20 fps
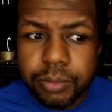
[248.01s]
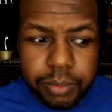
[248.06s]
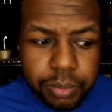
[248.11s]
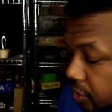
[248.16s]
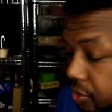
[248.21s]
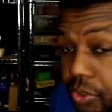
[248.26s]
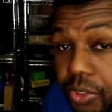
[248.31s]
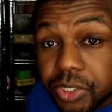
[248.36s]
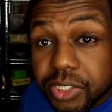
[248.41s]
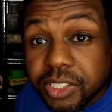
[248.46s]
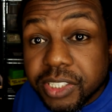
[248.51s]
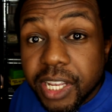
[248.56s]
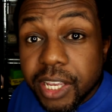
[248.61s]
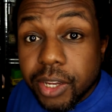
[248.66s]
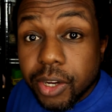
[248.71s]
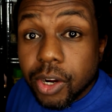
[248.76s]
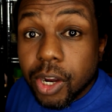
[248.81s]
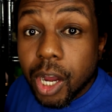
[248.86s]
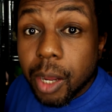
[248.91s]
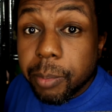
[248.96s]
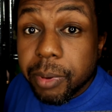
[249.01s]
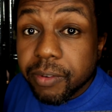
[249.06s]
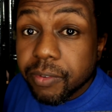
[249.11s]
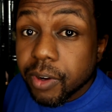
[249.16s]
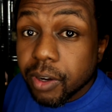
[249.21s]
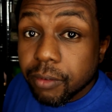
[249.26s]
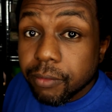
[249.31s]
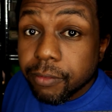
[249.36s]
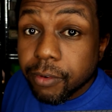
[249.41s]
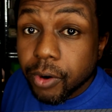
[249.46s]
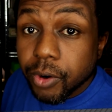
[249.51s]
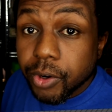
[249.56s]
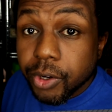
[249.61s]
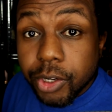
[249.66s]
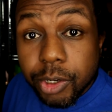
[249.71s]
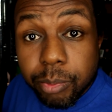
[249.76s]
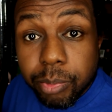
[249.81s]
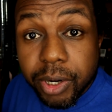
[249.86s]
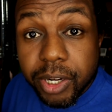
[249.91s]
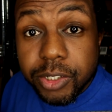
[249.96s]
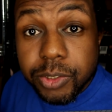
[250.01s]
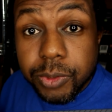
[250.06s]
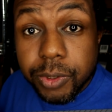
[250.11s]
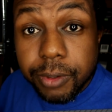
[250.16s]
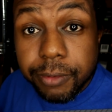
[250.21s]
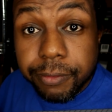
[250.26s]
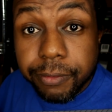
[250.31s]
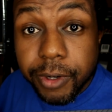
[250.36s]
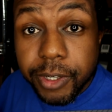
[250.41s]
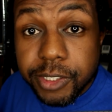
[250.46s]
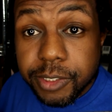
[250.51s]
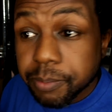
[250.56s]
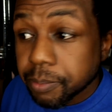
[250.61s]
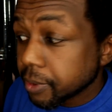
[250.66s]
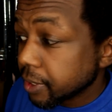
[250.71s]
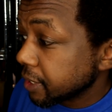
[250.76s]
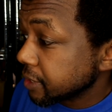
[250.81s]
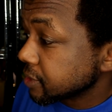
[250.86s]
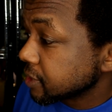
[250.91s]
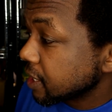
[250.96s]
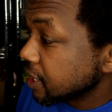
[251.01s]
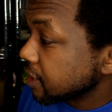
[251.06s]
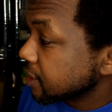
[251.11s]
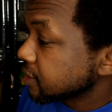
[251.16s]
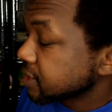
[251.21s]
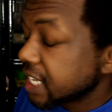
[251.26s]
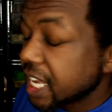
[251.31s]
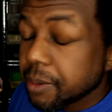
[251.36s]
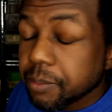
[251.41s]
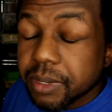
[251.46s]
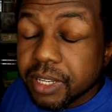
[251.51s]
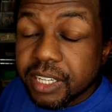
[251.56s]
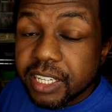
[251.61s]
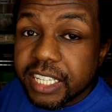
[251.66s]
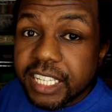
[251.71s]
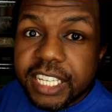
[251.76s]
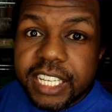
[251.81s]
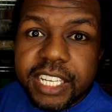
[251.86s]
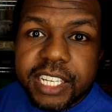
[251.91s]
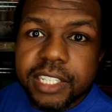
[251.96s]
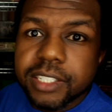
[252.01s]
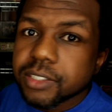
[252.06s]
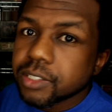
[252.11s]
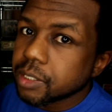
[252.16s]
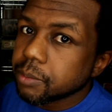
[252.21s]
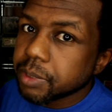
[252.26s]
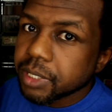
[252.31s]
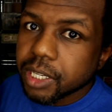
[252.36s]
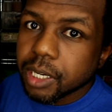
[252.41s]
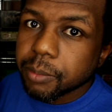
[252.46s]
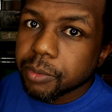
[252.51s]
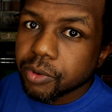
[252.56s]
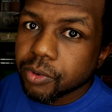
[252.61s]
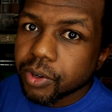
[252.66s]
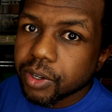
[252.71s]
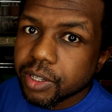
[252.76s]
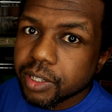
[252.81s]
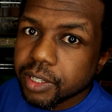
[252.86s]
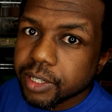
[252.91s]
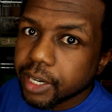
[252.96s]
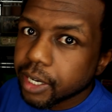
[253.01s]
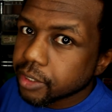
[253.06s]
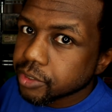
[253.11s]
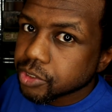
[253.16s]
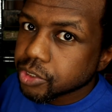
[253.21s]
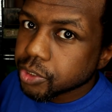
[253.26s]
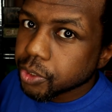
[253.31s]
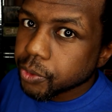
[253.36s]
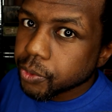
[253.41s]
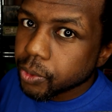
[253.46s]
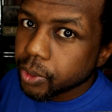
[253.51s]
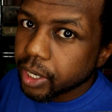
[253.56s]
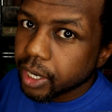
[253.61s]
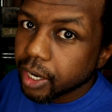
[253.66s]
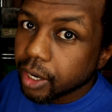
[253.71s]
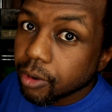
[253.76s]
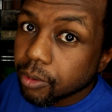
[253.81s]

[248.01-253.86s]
So you just take your copy of Cavern and you bring it to a friend's place. This game can easily become Agricola, and I'll show you how.